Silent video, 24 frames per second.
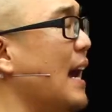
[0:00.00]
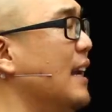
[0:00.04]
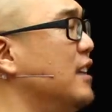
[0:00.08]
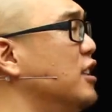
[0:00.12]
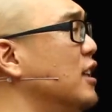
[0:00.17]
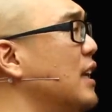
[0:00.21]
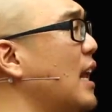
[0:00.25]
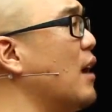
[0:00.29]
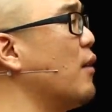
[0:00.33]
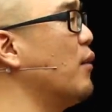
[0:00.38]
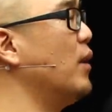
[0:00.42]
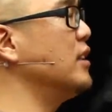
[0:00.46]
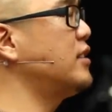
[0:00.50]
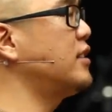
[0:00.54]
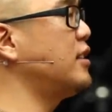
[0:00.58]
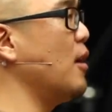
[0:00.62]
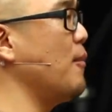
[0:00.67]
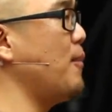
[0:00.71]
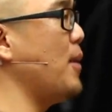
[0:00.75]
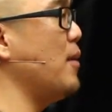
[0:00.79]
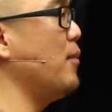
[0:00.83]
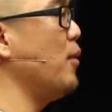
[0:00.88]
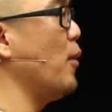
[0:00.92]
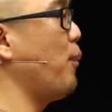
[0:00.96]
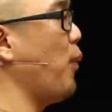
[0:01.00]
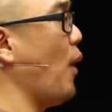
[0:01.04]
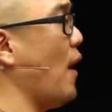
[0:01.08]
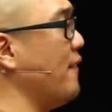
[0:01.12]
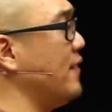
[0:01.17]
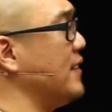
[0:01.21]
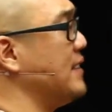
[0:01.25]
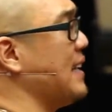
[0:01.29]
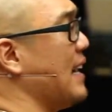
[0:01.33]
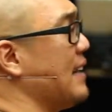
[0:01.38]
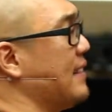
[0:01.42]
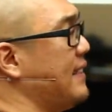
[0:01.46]
And you're like, well, some people
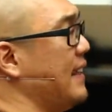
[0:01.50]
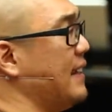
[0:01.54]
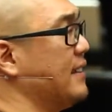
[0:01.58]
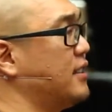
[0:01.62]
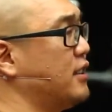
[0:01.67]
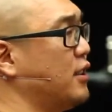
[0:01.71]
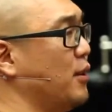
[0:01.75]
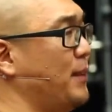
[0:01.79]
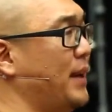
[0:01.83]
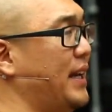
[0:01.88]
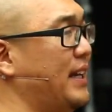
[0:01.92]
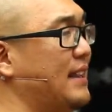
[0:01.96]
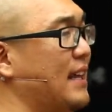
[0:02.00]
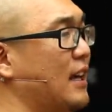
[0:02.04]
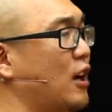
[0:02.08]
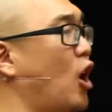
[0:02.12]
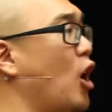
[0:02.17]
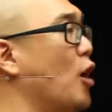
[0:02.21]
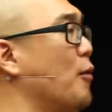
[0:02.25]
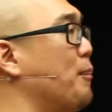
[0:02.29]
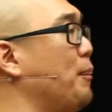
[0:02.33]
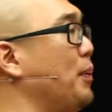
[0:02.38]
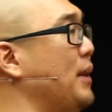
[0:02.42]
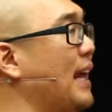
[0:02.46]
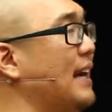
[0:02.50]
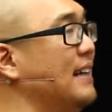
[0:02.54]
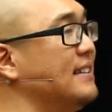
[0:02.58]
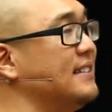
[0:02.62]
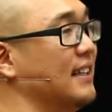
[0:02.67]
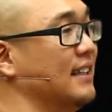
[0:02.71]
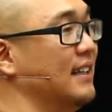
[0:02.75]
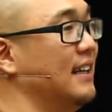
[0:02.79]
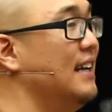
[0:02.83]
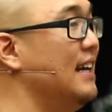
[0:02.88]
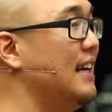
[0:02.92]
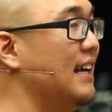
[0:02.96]
prophesy things to me that aren't
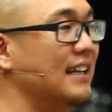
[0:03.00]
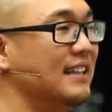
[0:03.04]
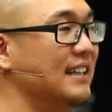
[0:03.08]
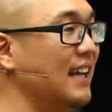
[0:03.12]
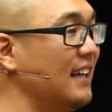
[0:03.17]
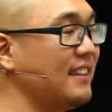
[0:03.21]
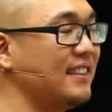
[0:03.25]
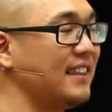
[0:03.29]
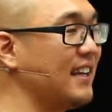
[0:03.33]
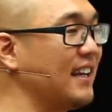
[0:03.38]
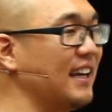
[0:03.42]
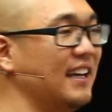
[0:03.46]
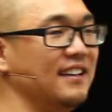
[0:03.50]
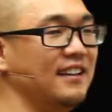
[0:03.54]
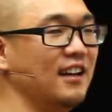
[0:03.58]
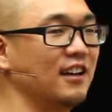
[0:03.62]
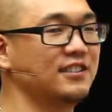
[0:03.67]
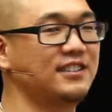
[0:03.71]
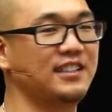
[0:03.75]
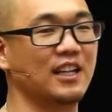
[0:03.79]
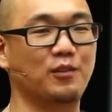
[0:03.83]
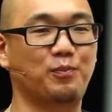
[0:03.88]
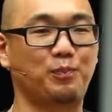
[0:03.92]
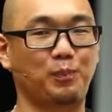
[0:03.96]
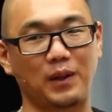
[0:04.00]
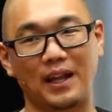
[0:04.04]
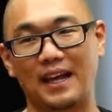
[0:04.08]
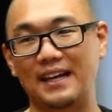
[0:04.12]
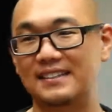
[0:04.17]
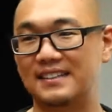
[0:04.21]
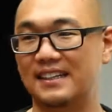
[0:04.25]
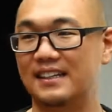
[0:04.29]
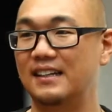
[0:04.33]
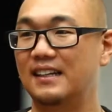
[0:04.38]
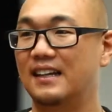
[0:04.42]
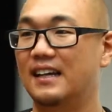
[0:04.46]
pleasant. Nothing in there says
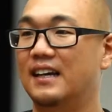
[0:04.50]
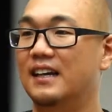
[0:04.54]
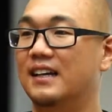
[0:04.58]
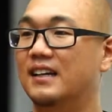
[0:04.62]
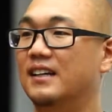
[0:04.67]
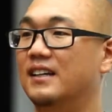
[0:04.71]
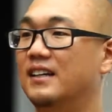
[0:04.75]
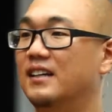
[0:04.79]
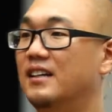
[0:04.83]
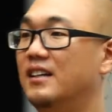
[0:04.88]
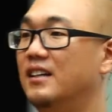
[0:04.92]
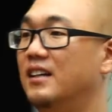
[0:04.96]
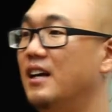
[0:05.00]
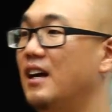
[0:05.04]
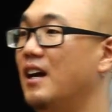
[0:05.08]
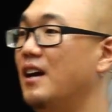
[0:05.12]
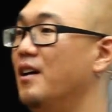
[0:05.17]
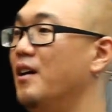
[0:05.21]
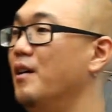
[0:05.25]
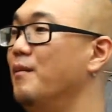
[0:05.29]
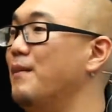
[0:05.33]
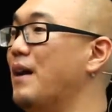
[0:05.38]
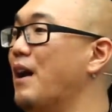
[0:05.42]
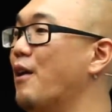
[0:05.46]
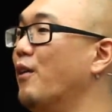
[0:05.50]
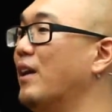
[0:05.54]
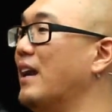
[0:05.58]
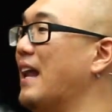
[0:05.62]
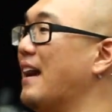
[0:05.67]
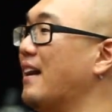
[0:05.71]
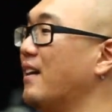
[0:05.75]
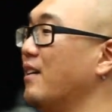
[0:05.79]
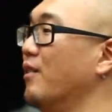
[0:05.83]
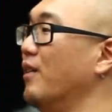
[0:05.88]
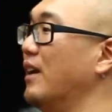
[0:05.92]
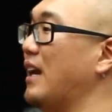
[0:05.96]
pleasant. Man,
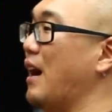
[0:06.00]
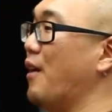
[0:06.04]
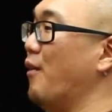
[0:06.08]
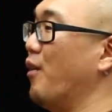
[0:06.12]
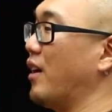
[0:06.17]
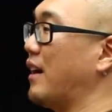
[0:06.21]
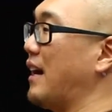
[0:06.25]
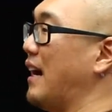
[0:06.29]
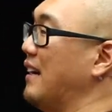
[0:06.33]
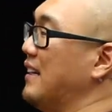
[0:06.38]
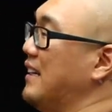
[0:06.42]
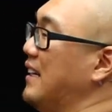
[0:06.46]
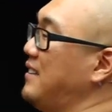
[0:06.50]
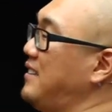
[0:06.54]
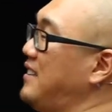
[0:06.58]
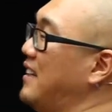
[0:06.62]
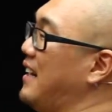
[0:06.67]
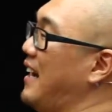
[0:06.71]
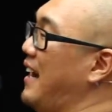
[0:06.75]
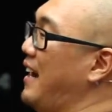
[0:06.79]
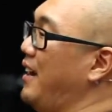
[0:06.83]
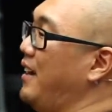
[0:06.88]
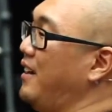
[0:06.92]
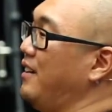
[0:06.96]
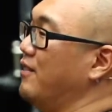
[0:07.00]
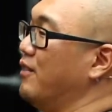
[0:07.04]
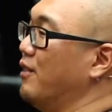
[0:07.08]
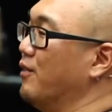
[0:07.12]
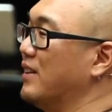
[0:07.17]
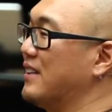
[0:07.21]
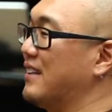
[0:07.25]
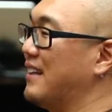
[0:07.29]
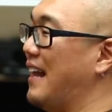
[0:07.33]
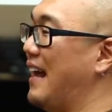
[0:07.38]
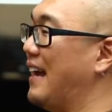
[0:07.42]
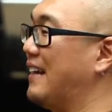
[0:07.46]
when I worked out yesterday
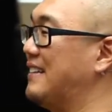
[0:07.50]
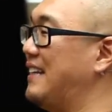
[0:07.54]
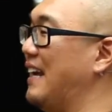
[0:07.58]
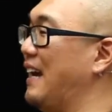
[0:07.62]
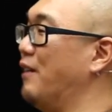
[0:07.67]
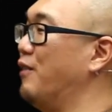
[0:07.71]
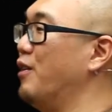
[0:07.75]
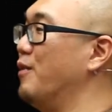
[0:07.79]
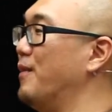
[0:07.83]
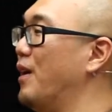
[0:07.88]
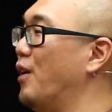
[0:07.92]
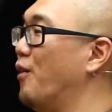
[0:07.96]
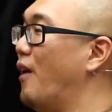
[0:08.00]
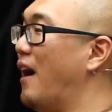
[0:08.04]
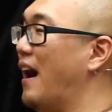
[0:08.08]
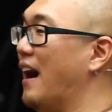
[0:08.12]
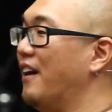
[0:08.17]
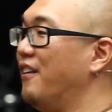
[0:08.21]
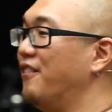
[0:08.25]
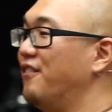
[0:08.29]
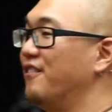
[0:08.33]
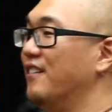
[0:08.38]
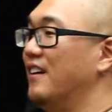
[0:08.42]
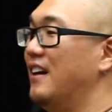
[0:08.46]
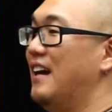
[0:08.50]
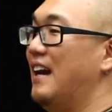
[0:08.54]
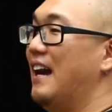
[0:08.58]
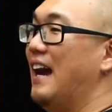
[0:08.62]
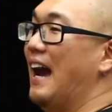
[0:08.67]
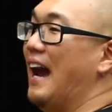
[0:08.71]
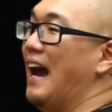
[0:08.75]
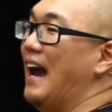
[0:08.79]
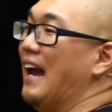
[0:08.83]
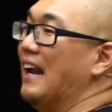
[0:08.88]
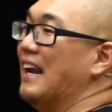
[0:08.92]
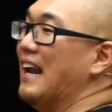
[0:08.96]
was leg day with my wife.
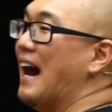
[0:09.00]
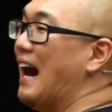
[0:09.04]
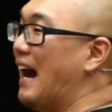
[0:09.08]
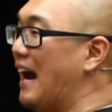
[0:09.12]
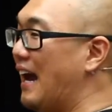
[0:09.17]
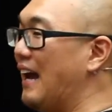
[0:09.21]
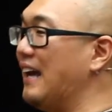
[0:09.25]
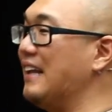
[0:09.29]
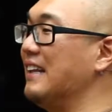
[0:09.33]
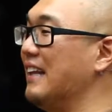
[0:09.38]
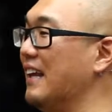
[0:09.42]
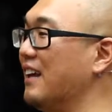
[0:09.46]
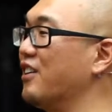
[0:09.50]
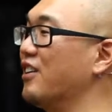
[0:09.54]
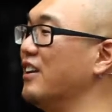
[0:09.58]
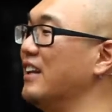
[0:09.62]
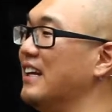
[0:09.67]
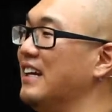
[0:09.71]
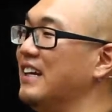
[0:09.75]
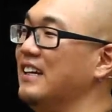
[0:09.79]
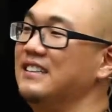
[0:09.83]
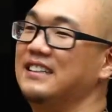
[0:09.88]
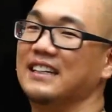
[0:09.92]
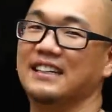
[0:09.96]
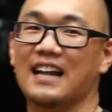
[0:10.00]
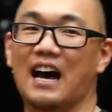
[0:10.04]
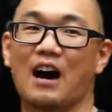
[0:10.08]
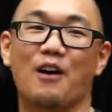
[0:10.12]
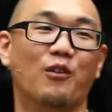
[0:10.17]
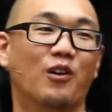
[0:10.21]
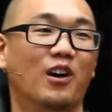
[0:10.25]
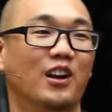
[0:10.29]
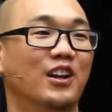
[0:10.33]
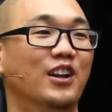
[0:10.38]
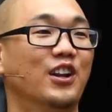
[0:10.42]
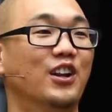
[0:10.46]
And I literally did
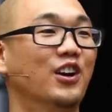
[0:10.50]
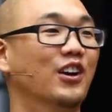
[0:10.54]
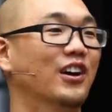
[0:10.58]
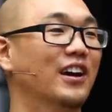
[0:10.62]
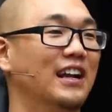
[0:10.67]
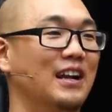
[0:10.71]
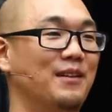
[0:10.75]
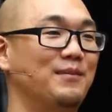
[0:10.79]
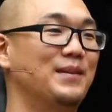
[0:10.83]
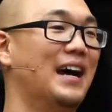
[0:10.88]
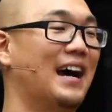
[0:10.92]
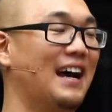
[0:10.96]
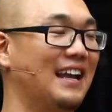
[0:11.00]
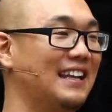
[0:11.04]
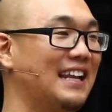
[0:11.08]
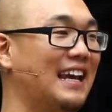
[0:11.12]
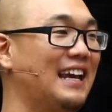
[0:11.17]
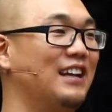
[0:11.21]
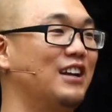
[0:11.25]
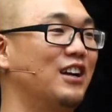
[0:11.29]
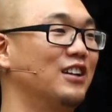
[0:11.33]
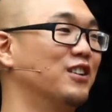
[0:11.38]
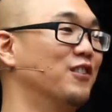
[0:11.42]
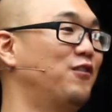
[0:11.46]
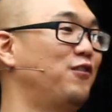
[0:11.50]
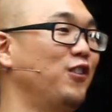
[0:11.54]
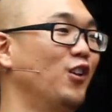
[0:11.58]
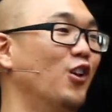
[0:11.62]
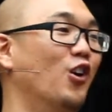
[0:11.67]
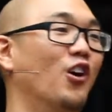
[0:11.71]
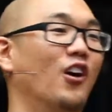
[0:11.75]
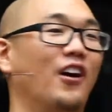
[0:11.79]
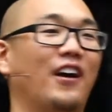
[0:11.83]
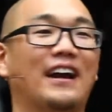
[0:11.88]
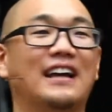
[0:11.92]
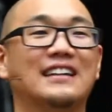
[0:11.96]
not want to do it. I mean, I laid on the
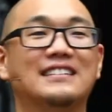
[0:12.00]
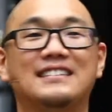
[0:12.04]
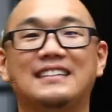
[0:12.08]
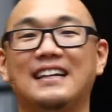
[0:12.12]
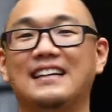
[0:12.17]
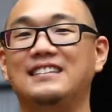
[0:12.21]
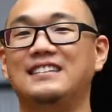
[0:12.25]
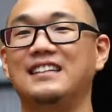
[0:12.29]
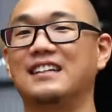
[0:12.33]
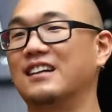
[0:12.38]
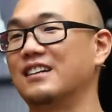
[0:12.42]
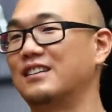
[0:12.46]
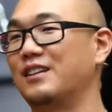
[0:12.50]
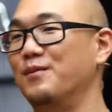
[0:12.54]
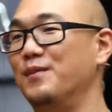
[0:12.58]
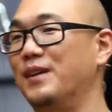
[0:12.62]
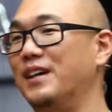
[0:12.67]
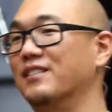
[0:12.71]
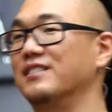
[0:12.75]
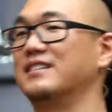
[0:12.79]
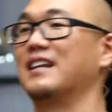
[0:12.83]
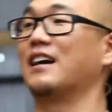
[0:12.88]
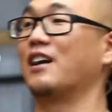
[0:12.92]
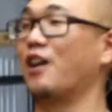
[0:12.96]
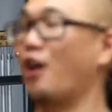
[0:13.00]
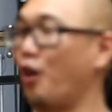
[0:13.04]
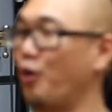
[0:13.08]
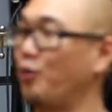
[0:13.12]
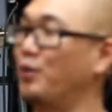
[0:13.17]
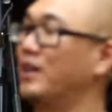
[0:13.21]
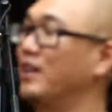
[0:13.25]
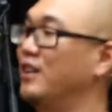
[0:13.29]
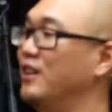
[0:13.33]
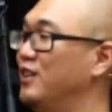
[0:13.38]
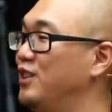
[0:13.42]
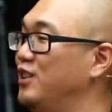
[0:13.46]
floor, and Stacy looked at me and was like, are
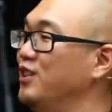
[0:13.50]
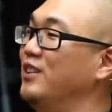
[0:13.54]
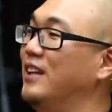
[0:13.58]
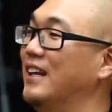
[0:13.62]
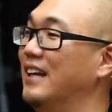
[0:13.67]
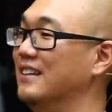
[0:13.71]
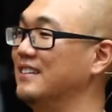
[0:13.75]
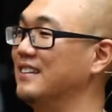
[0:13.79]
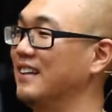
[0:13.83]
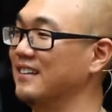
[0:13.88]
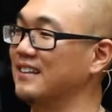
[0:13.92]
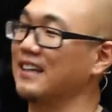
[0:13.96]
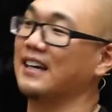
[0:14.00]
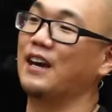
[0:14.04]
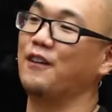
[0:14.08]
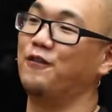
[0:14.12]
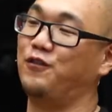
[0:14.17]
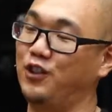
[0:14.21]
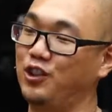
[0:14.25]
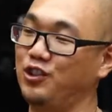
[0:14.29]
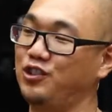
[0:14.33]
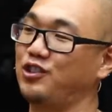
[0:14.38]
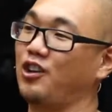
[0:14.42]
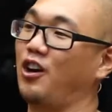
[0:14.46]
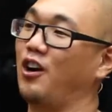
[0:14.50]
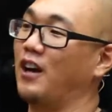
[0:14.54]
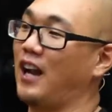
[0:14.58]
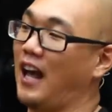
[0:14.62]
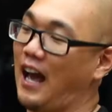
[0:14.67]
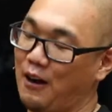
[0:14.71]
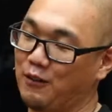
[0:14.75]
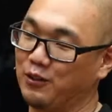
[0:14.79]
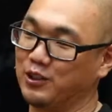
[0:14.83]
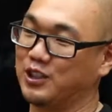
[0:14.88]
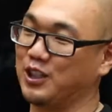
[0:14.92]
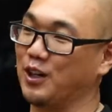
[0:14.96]
we going to do this? I was like, if you start,
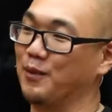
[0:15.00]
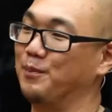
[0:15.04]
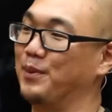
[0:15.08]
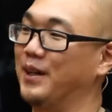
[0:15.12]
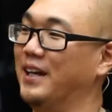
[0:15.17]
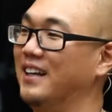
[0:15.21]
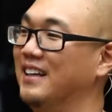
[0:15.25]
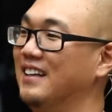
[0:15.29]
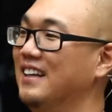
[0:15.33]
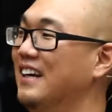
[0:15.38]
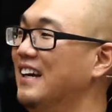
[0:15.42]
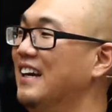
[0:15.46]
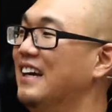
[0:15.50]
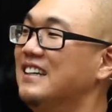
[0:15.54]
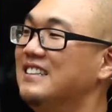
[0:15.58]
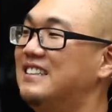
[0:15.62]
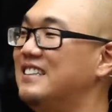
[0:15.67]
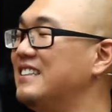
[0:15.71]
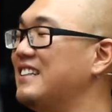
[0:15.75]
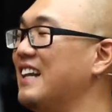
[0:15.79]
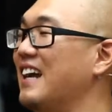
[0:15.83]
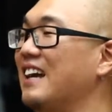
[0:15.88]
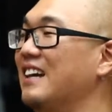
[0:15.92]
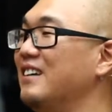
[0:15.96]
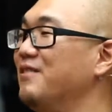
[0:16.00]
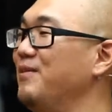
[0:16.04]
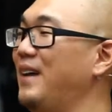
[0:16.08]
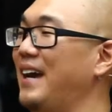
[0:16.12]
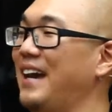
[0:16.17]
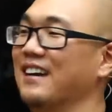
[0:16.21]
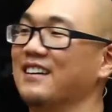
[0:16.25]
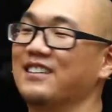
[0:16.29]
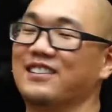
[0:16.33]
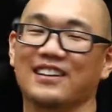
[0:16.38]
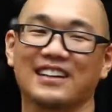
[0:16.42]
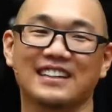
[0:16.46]
I will jump in. She's like,
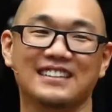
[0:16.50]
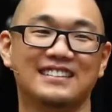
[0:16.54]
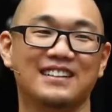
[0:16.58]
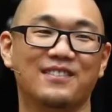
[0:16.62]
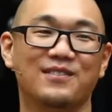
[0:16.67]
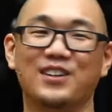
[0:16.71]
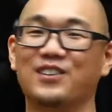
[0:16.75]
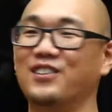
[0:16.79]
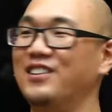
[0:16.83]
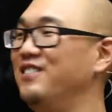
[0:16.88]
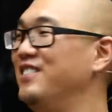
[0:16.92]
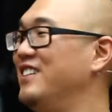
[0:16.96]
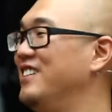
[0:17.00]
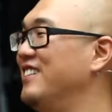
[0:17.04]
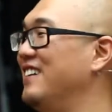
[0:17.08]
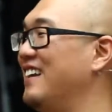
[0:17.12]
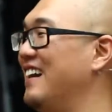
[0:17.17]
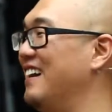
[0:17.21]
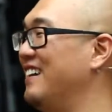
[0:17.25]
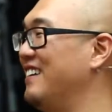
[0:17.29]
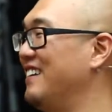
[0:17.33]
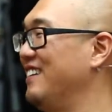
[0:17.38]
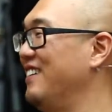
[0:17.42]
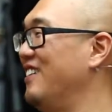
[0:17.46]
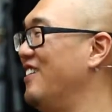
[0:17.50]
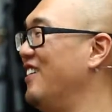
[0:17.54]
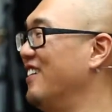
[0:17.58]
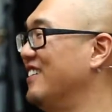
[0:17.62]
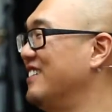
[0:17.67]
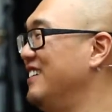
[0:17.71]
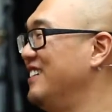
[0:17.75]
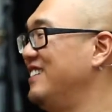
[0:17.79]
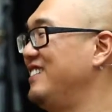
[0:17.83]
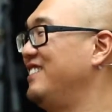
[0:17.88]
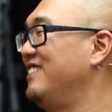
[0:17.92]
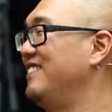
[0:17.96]
man, Kris, I mean, we've been doing it how long?